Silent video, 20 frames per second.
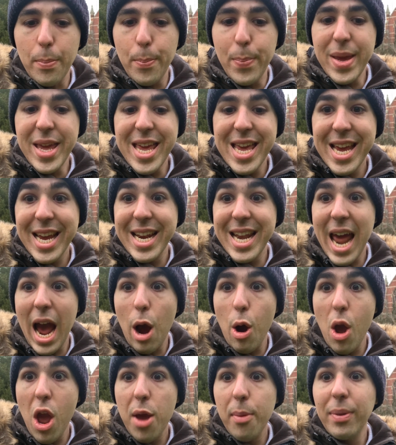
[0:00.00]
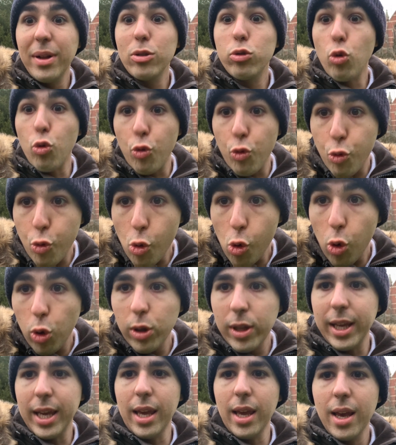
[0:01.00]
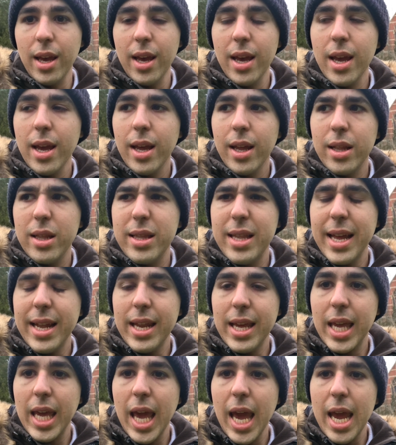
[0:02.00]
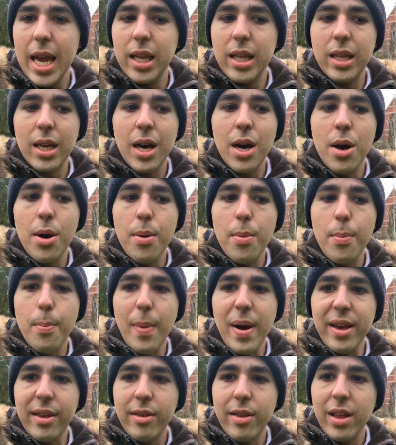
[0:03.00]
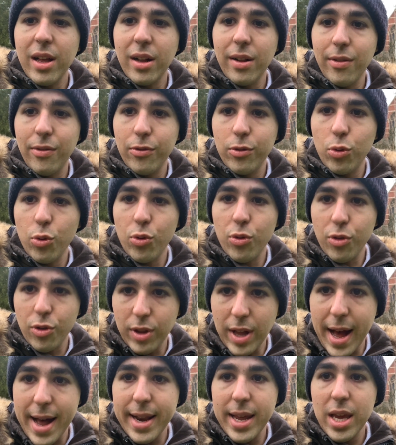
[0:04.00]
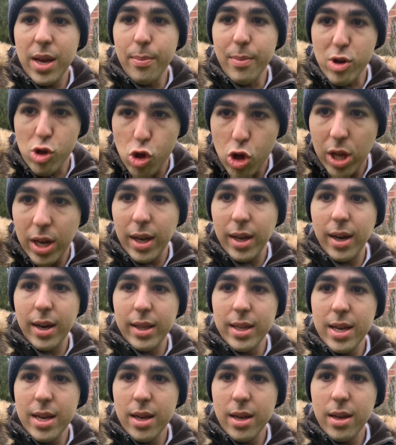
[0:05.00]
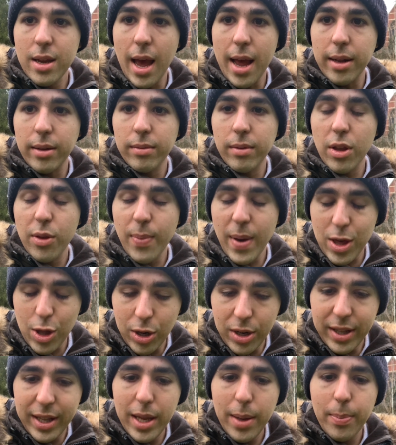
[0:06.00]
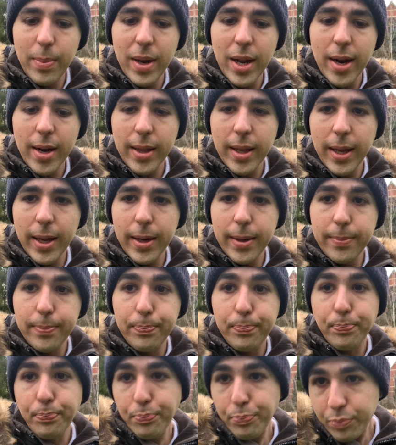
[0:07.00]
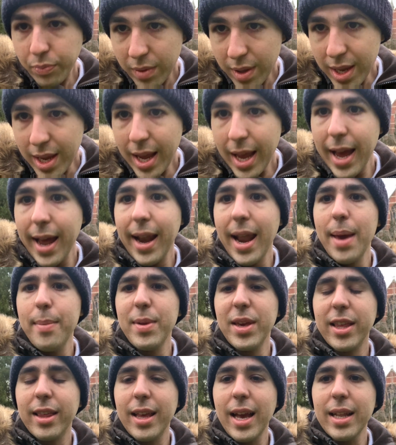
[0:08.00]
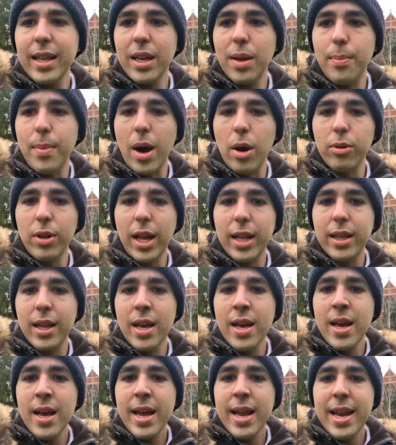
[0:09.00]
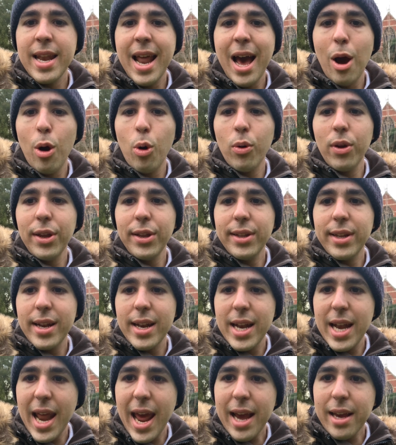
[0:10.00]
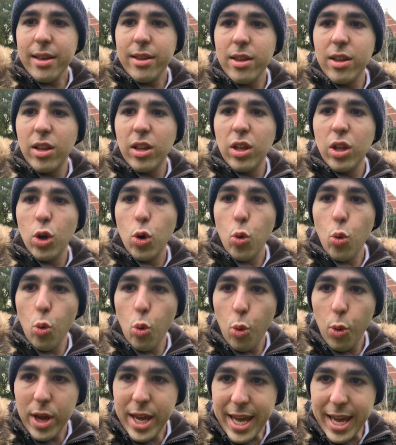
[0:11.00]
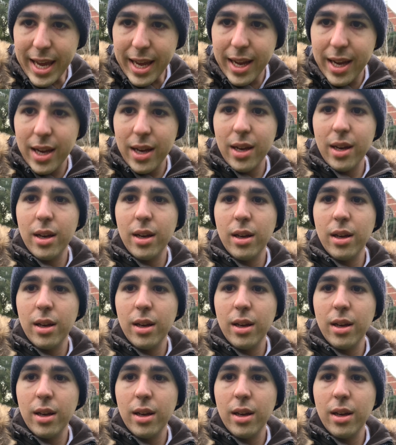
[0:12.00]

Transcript: being now able to fully dedicate myself to studying machine learning, and especially deep learning. And I'm excited about that. Now, in the next week,